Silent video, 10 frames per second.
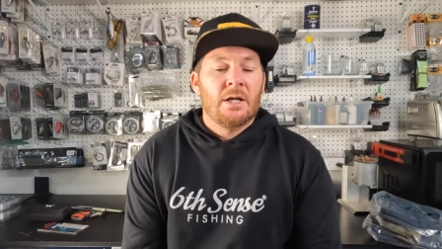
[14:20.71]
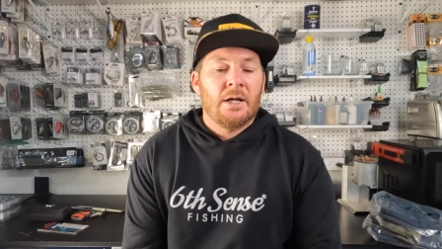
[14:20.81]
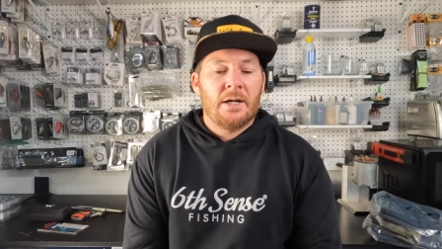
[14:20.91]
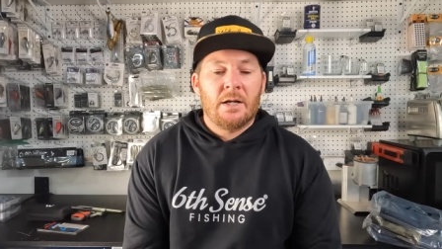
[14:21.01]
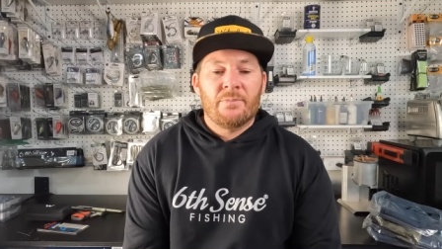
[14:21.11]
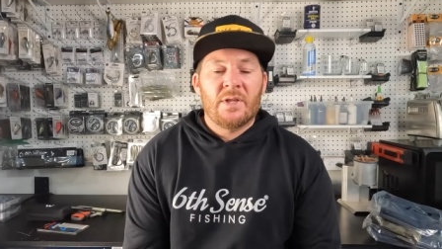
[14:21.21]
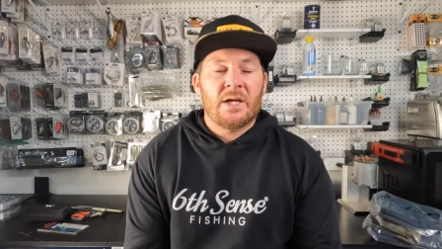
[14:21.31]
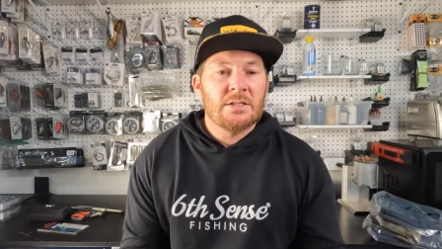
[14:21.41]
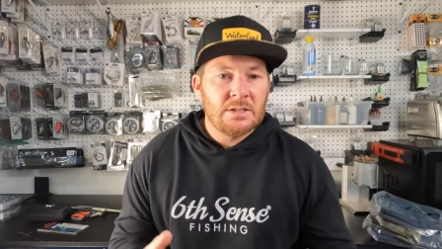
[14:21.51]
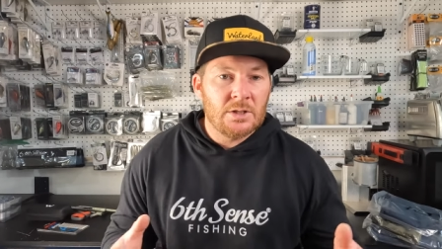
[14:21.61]

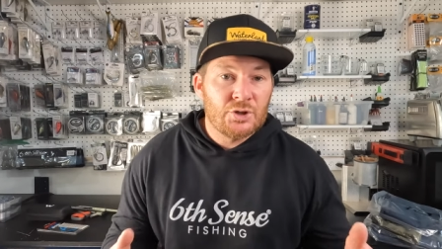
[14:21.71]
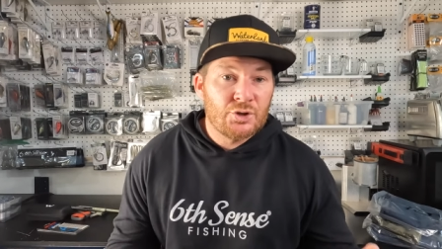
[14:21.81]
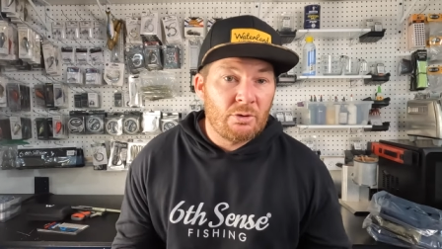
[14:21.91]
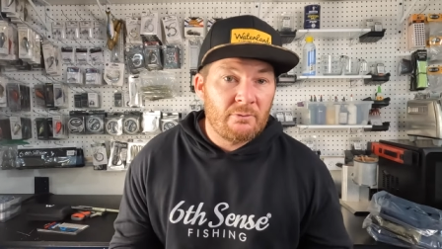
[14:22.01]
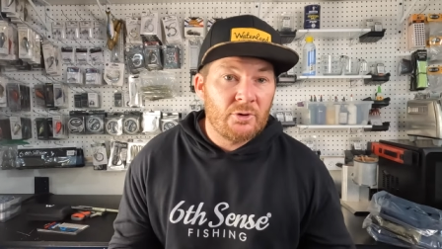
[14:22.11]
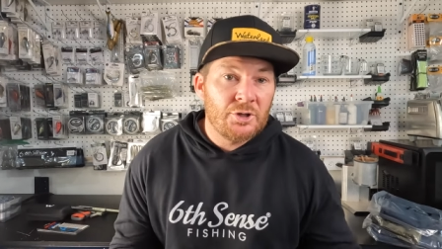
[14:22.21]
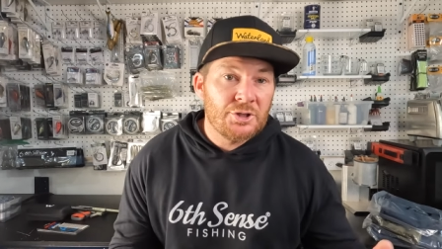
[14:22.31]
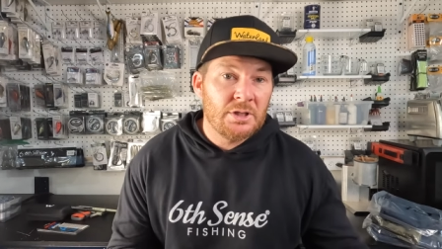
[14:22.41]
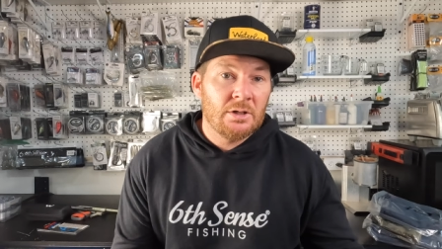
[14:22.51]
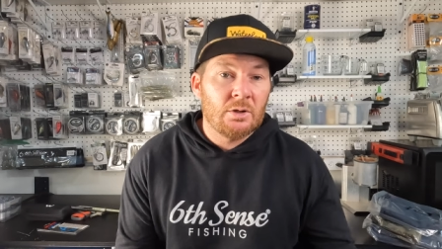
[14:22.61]
That is the Ashor
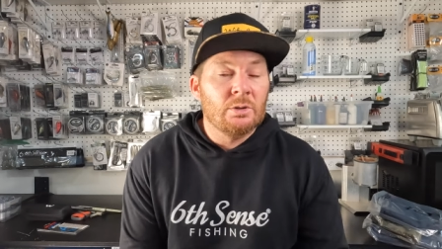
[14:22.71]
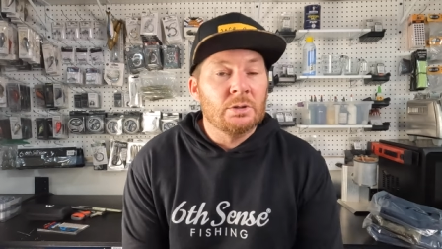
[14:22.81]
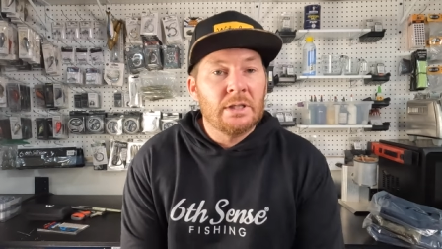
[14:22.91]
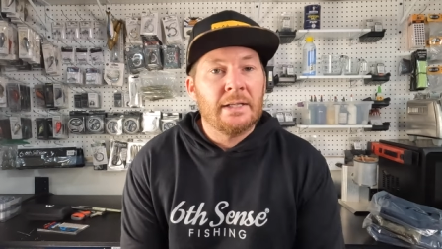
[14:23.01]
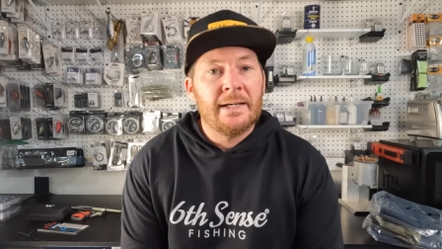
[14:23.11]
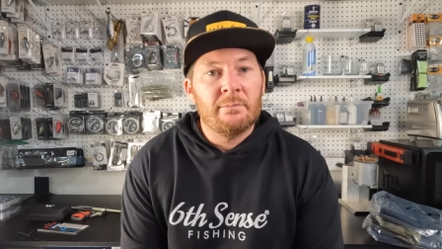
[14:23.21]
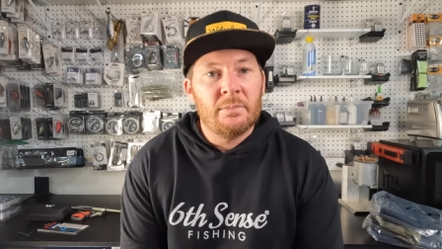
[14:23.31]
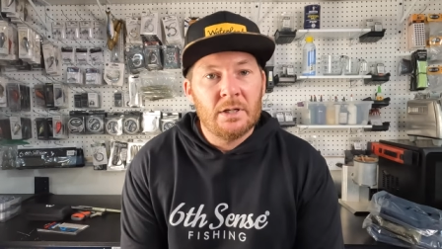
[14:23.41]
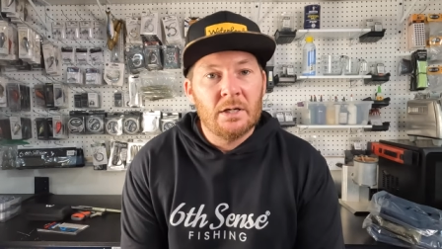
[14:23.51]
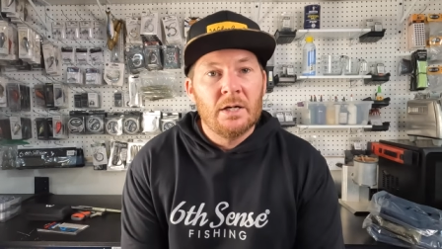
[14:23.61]
version in the golden light
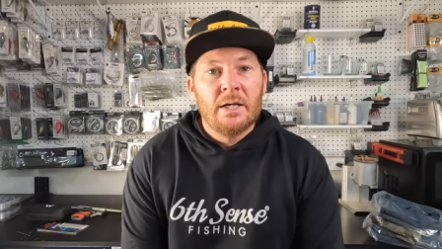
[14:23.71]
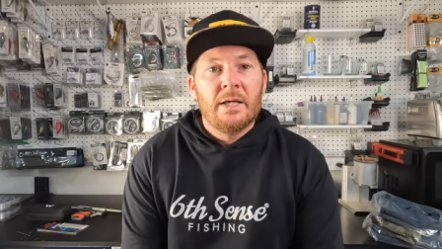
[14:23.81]
mirror.